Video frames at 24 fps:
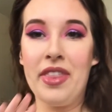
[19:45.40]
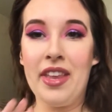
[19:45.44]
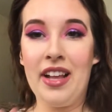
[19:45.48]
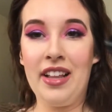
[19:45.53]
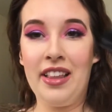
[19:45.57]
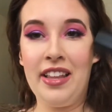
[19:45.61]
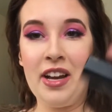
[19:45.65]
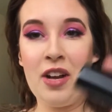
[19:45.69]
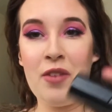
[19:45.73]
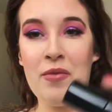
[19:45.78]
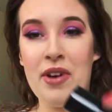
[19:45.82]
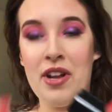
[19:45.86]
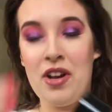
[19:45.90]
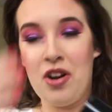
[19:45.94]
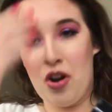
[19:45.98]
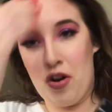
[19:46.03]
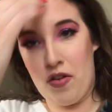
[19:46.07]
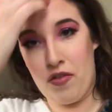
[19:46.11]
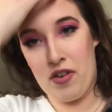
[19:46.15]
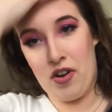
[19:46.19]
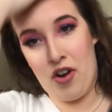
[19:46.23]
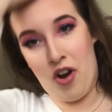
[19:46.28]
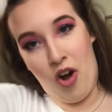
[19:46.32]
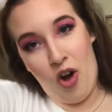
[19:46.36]
liquid
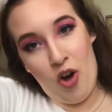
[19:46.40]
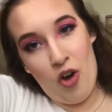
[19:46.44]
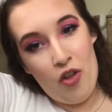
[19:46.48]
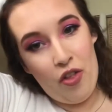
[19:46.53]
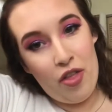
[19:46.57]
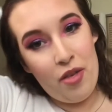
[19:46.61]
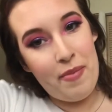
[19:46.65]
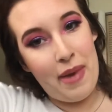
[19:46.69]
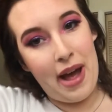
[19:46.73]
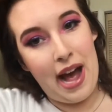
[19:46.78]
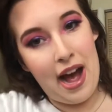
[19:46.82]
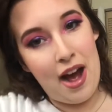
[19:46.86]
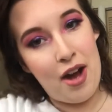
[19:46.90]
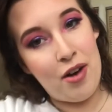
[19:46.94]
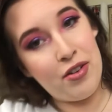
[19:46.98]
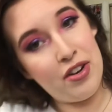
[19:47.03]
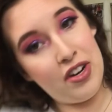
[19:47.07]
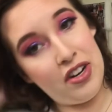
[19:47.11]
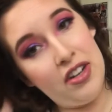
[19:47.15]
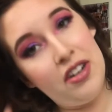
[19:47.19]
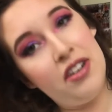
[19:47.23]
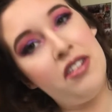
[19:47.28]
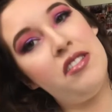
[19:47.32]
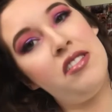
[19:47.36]
over all the
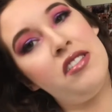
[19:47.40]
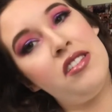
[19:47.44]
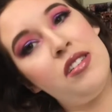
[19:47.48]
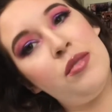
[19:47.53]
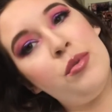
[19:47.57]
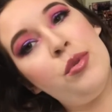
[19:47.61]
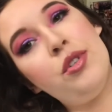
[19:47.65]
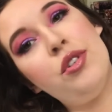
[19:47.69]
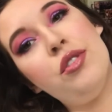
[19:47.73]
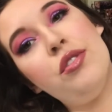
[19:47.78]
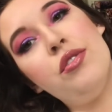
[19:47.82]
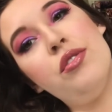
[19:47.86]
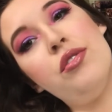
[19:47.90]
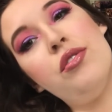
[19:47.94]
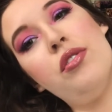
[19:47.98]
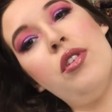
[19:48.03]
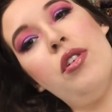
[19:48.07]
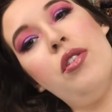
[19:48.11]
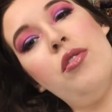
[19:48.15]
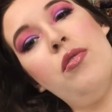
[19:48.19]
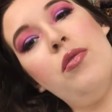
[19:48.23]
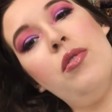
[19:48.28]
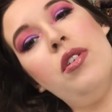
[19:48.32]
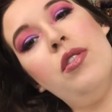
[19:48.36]
powders, which is
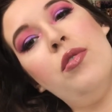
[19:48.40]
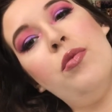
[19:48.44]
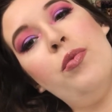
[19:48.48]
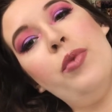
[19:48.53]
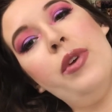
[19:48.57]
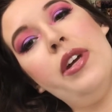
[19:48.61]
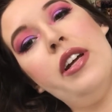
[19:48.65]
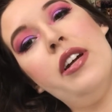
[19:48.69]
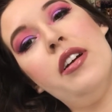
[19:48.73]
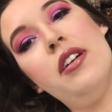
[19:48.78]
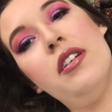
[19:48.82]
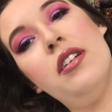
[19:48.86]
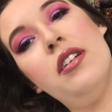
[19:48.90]
so weird.